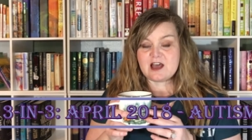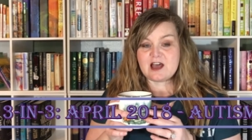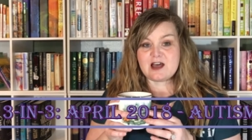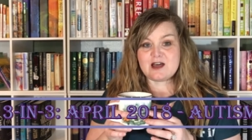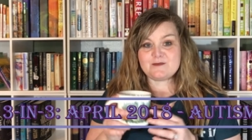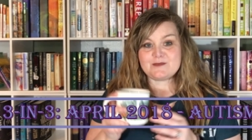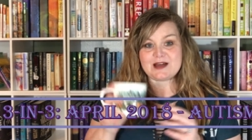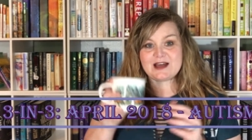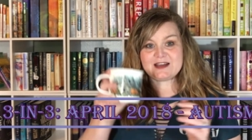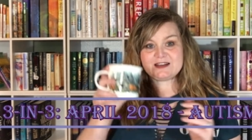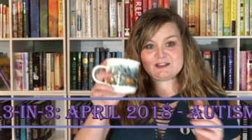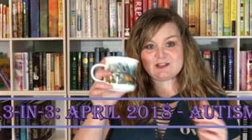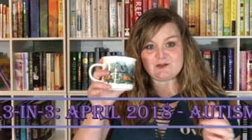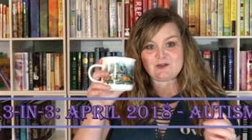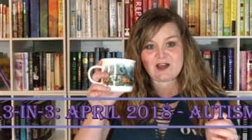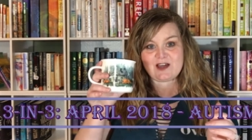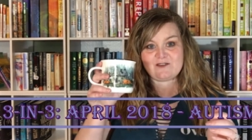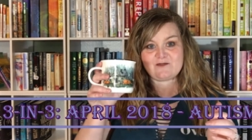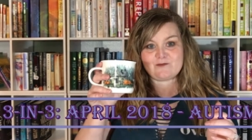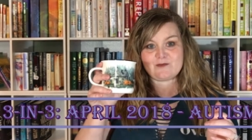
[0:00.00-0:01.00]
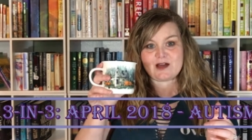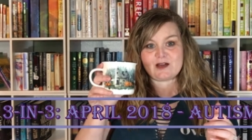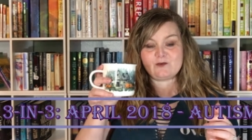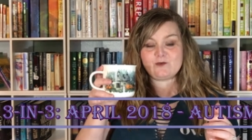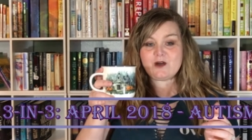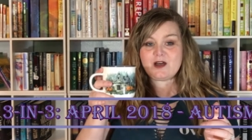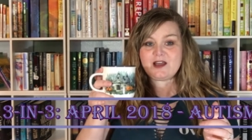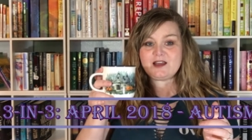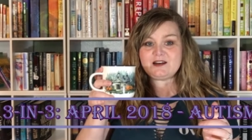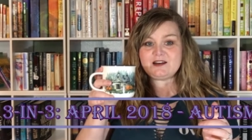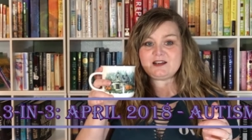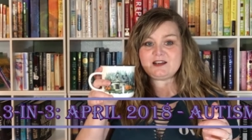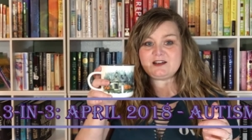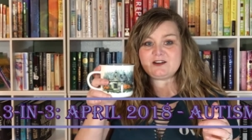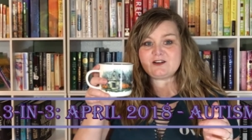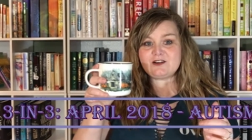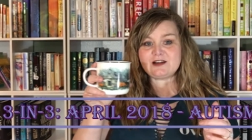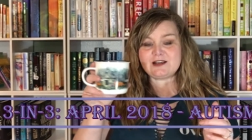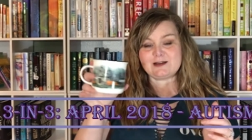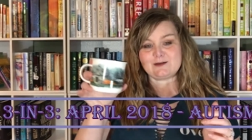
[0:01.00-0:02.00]
I do have my wine
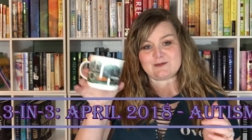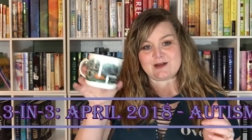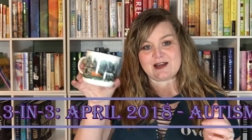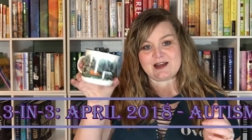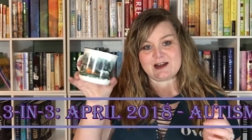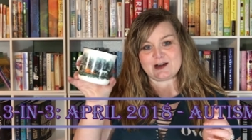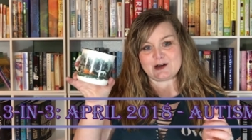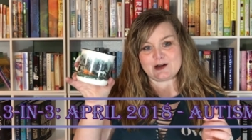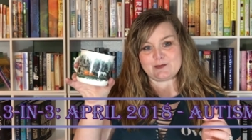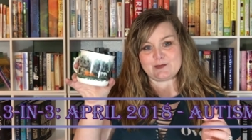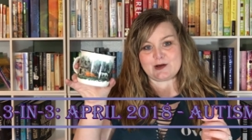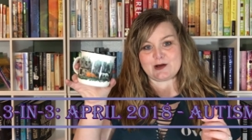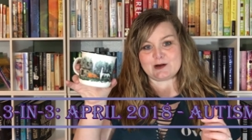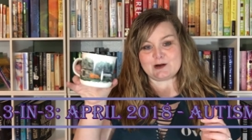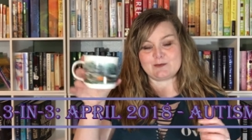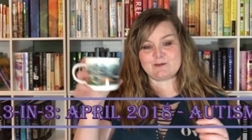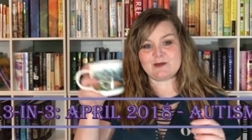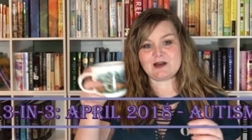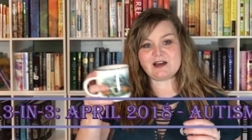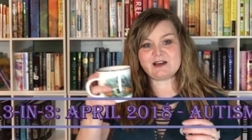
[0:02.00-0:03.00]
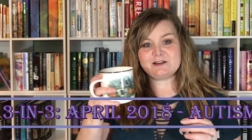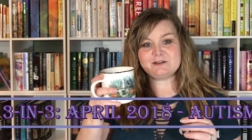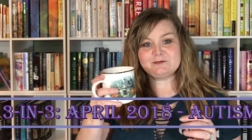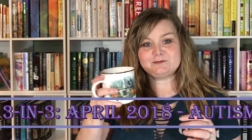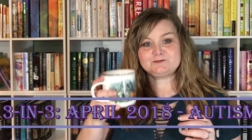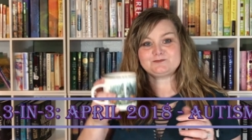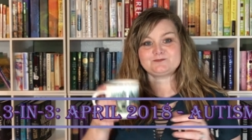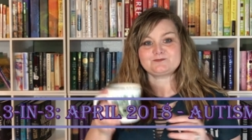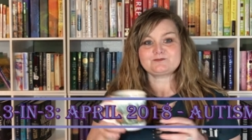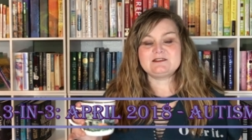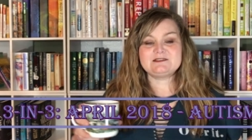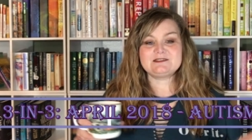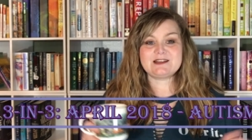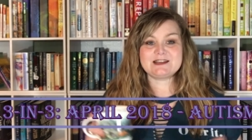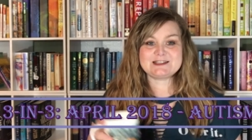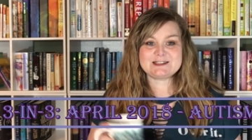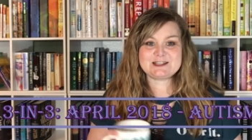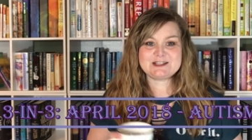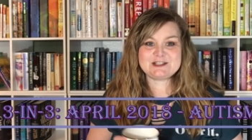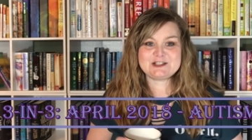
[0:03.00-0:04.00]
here in my Harry Potter mug.
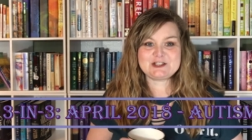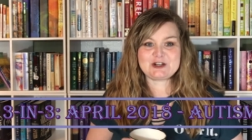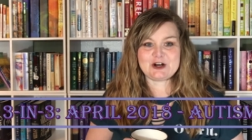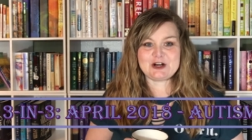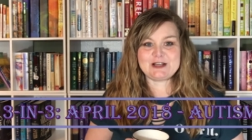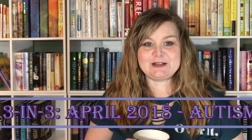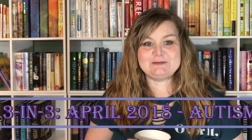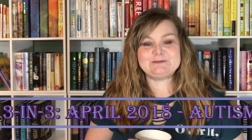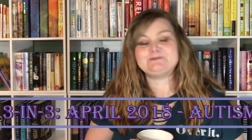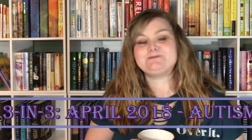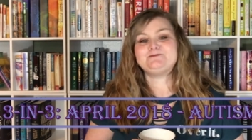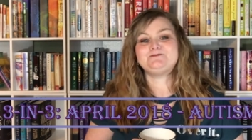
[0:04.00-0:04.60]
Let's get started.